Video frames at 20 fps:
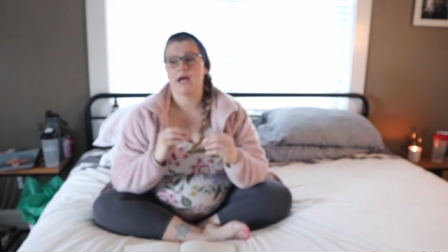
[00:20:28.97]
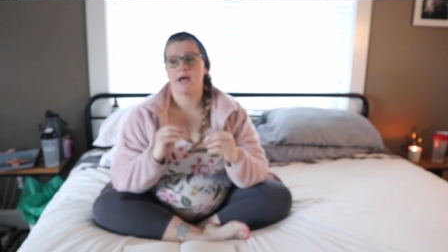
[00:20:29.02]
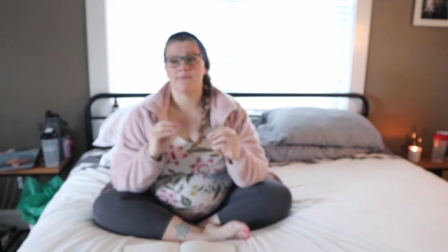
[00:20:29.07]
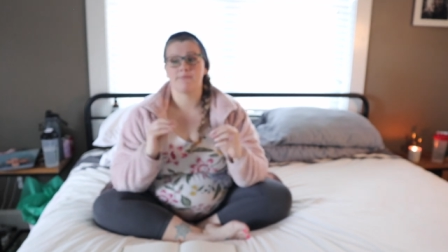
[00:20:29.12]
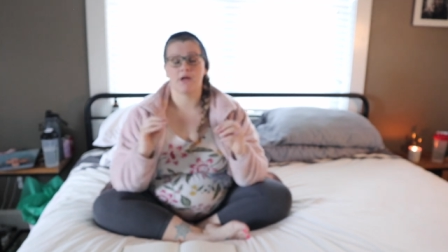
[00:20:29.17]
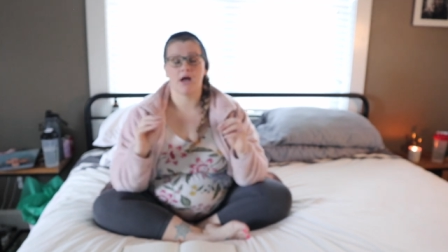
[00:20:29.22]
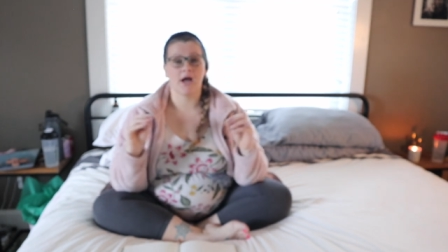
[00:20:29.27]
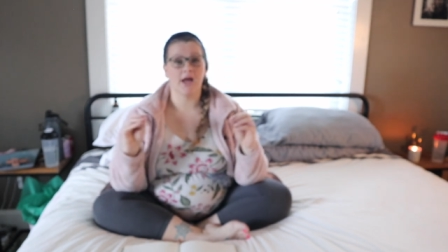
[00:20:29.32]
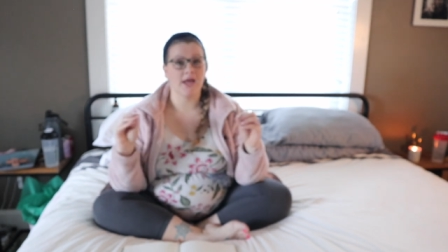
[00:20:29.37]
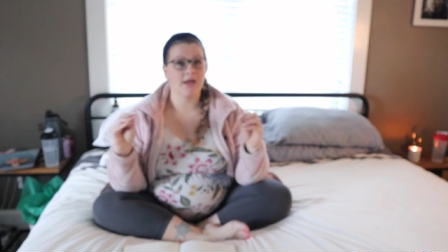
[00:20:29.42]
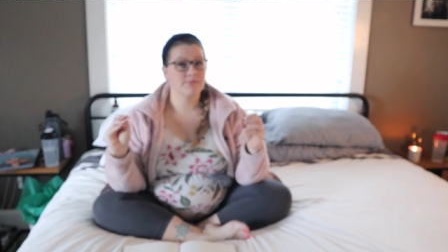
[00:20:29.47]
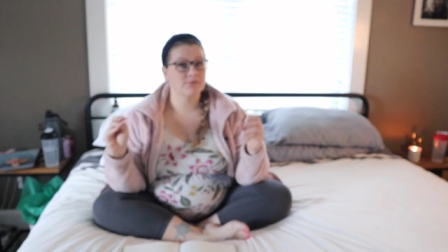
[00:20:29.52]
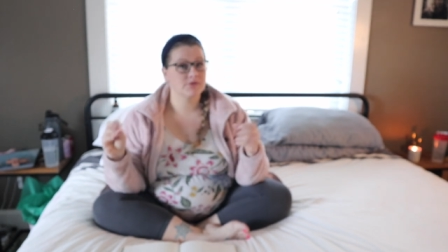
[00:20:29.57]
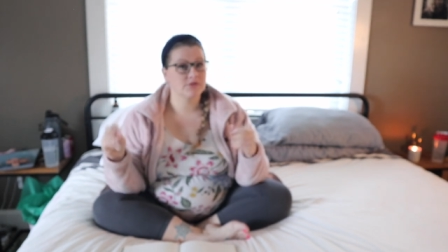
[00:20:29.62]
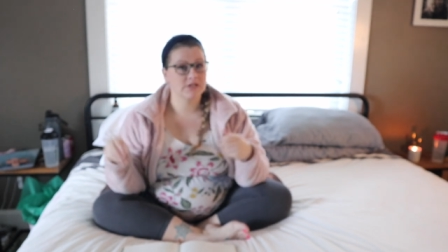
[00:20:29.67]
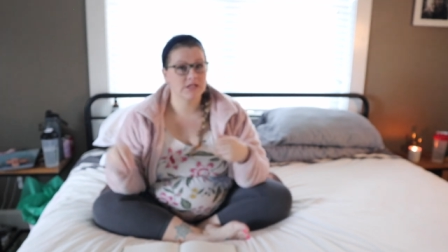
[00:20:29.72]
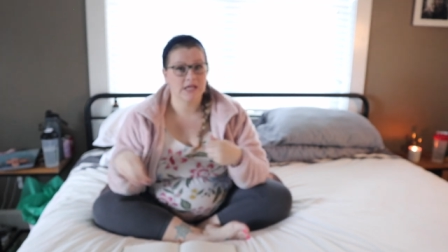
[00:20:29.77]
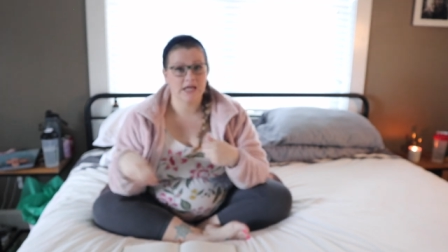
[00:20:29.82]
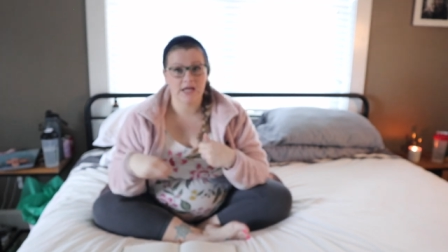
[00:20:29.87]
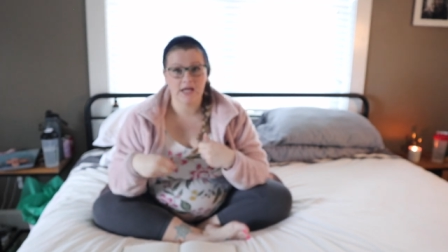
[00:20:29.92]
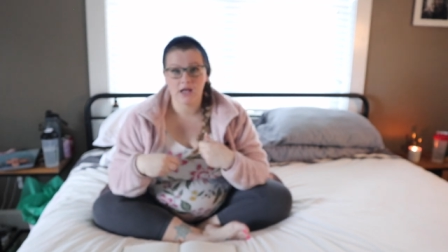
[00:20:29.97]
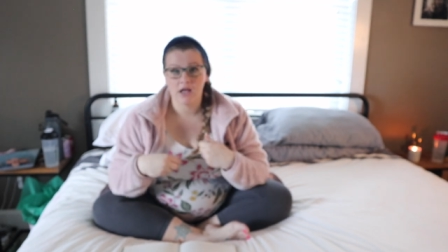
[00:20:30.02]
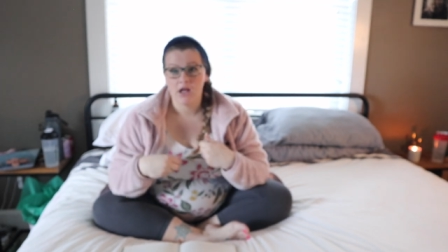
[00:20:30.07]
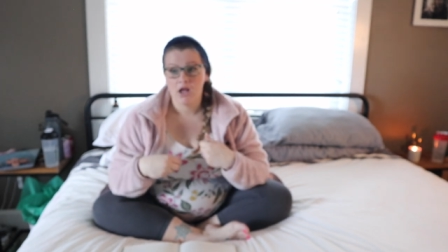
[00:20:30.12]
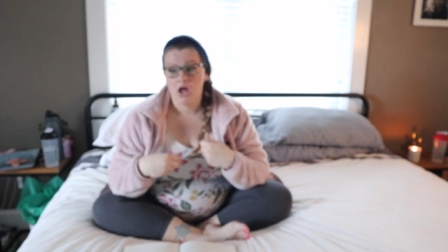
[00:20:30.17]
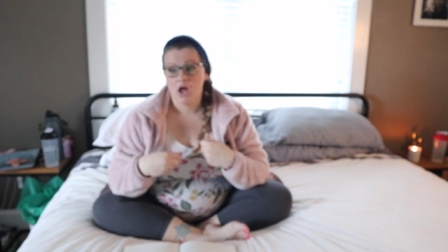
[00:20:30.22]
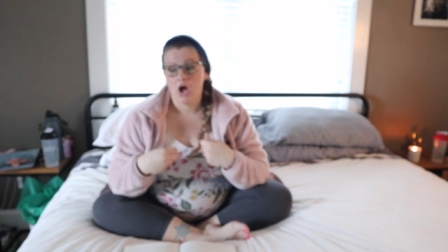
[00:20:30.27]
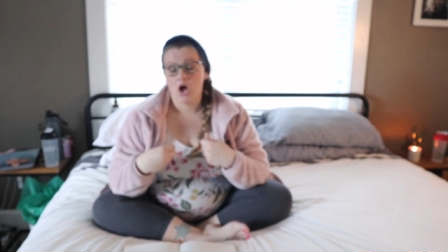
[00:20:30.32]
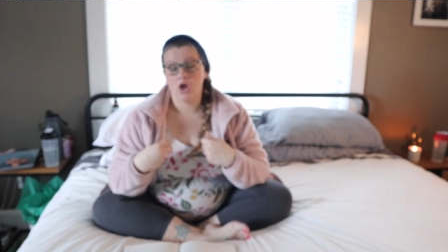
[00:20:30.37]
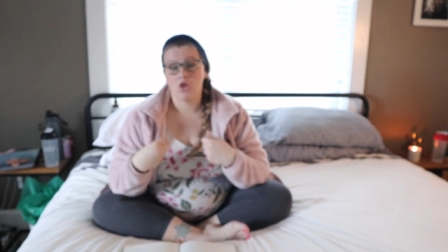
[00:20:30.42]
I'm not able to get
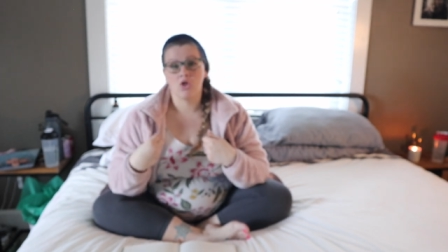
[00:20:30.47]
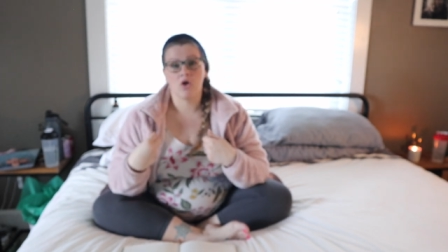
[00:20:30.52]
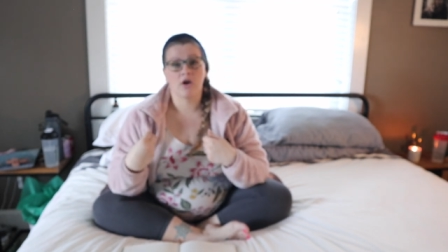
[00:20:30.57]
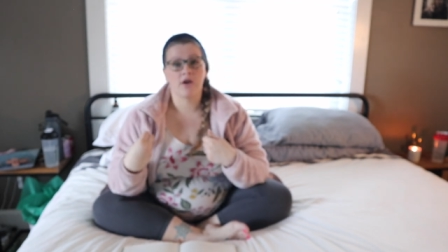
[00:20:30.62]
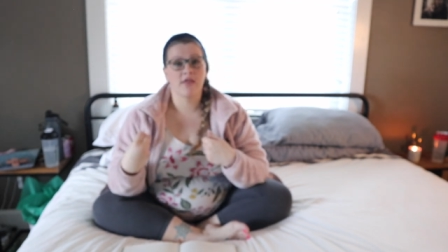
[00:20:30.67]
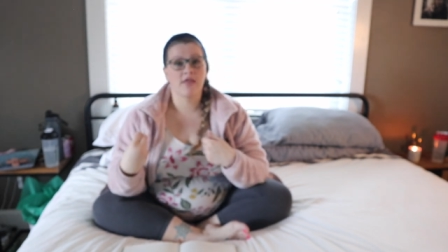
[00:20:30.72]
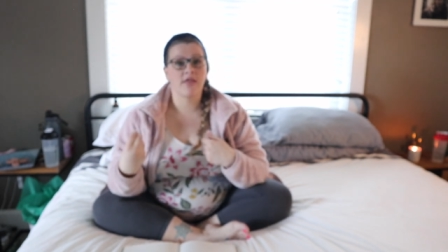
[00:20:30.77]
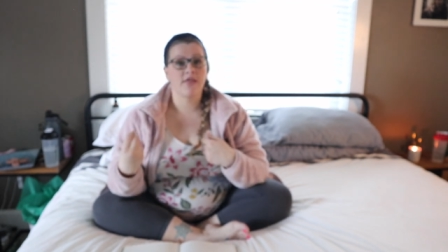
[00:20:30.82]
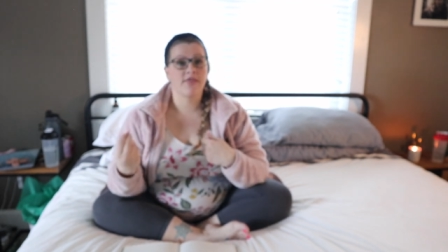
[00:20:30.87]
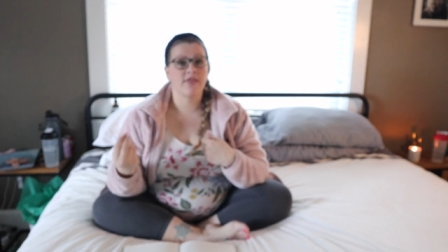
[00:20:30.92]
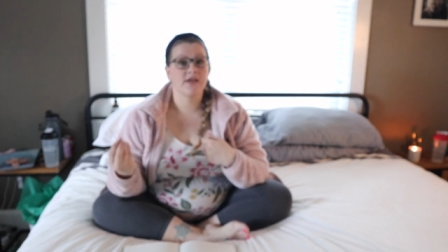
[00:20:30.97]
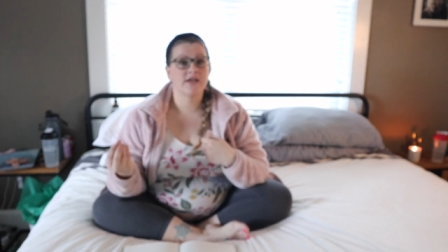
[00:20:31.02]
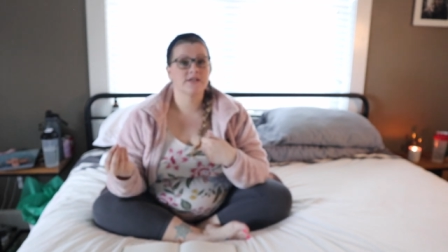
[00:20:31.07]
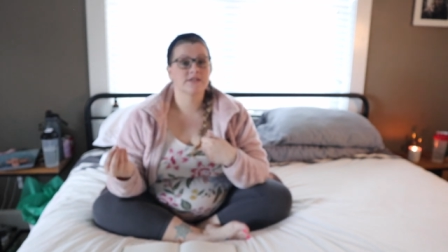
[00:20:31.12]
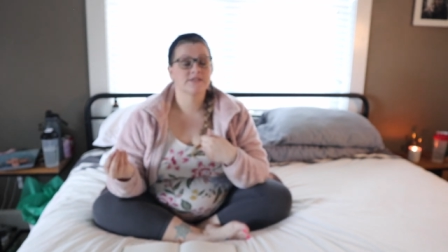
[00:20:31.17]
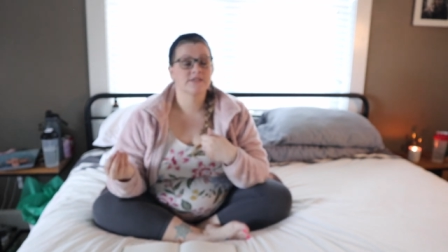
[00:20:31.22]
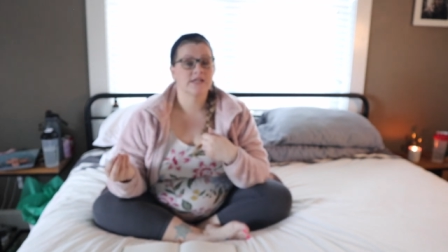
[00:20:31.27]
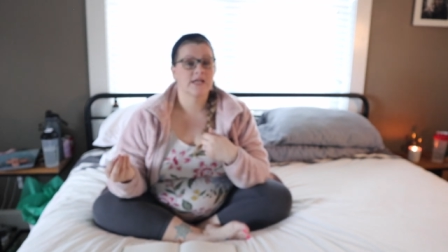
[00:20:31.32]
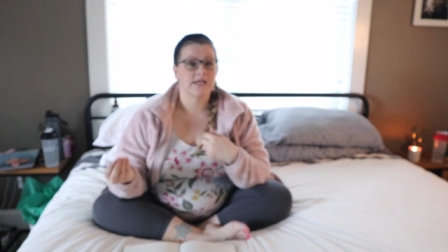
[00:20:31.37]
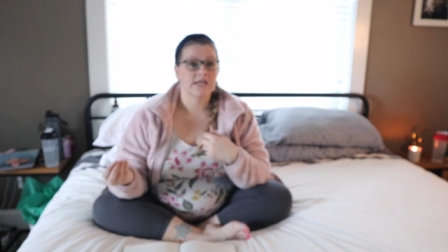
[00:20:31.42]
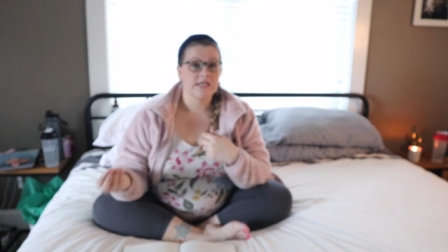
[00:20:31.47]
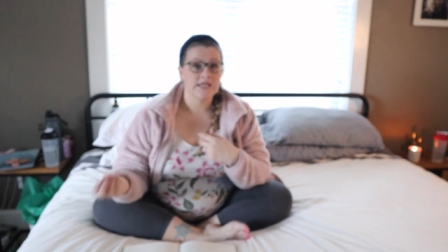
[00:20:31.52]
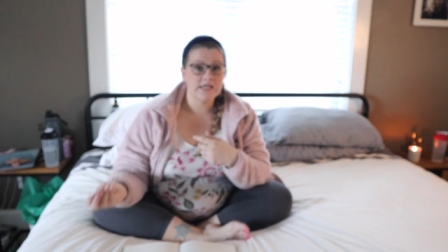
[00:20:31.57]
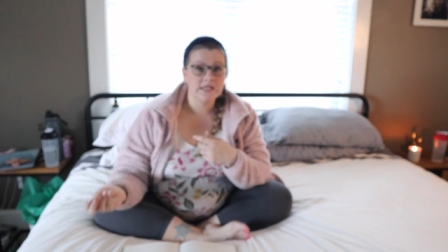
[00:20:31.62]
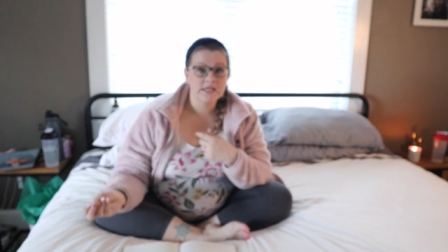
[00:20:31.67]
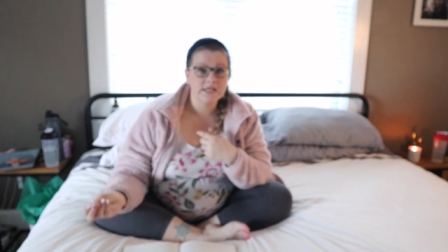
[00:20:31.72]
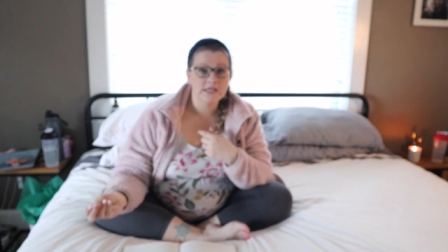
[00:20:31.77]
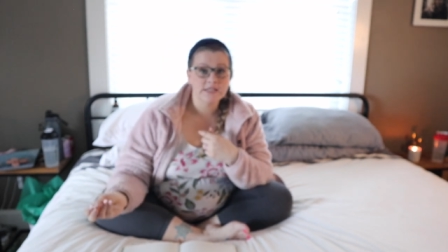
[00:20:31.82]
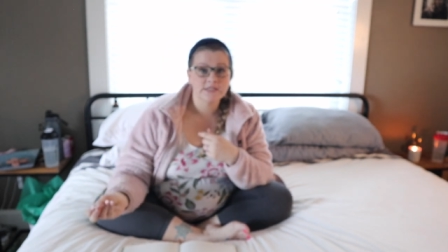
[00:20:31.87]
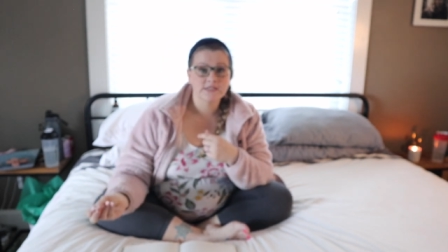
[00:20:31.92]
a lot of the things that I need
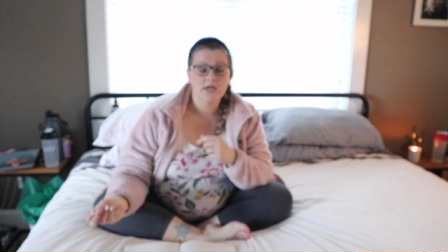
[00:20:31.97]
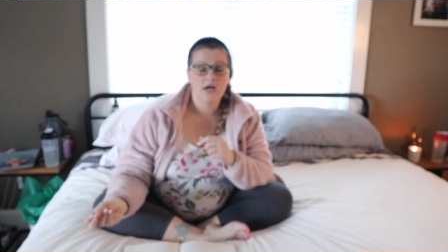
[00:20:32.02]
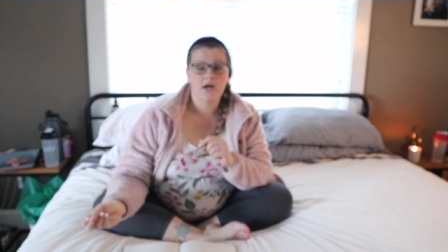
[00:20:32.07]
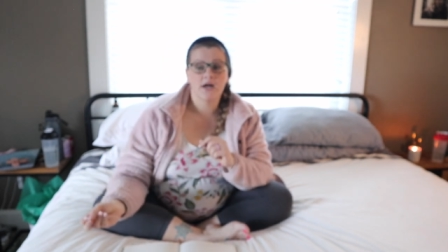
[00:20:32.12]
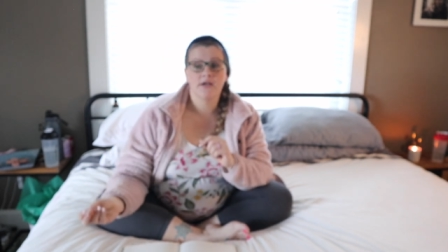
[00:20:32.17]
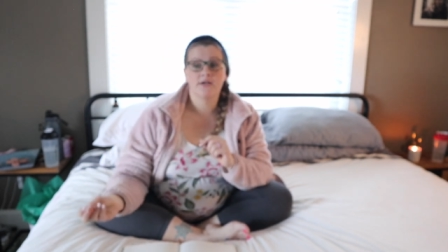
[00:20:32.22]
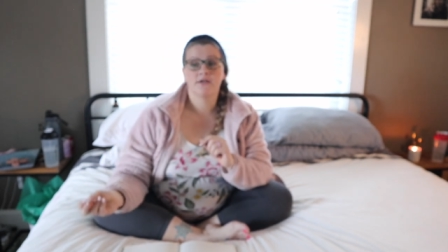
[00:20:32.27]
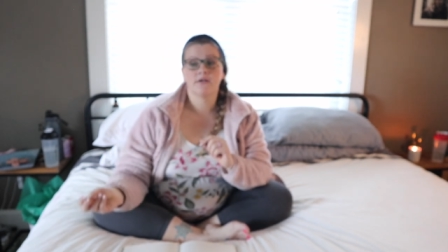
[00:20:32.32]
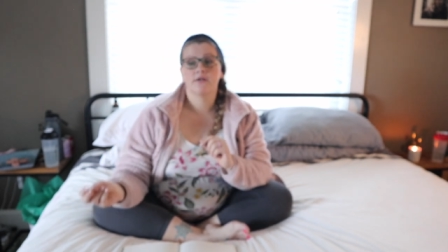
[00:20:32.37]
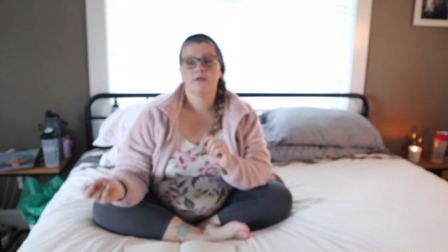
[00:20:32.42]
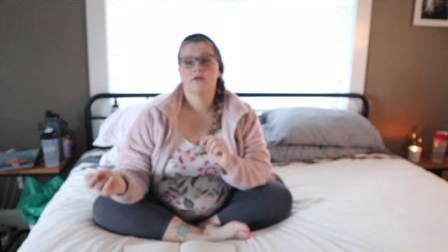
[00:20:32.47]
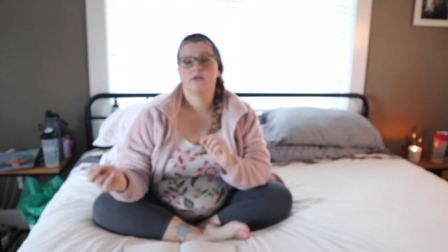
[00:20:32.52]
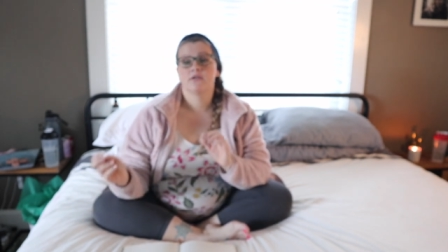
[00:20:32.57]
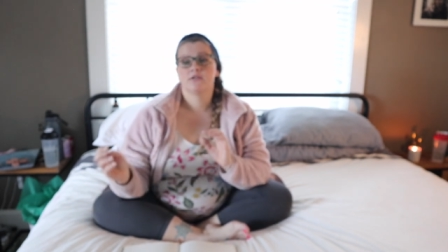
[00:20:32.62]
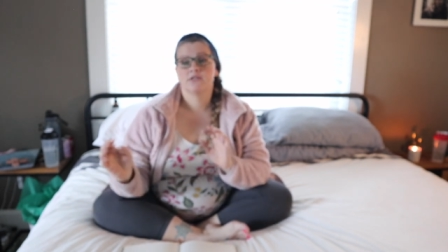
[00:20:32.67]
to get done.